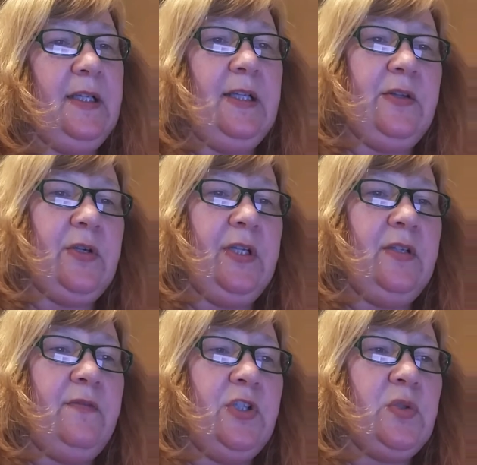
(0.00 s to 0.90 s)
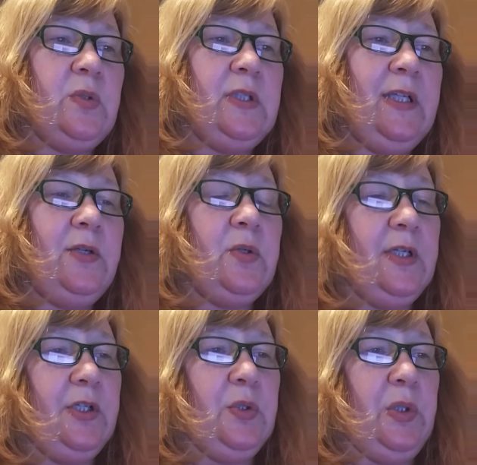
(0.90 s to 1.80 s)
either individually or
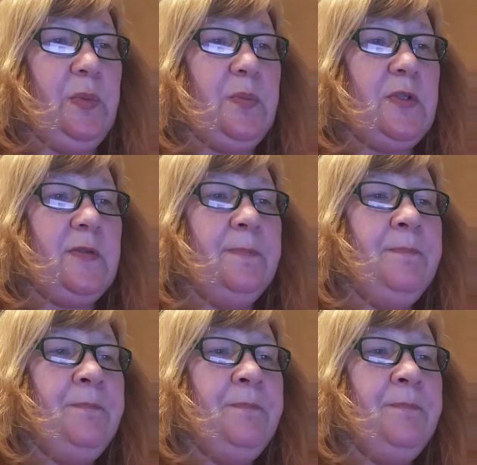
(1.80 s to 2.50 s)
in groups.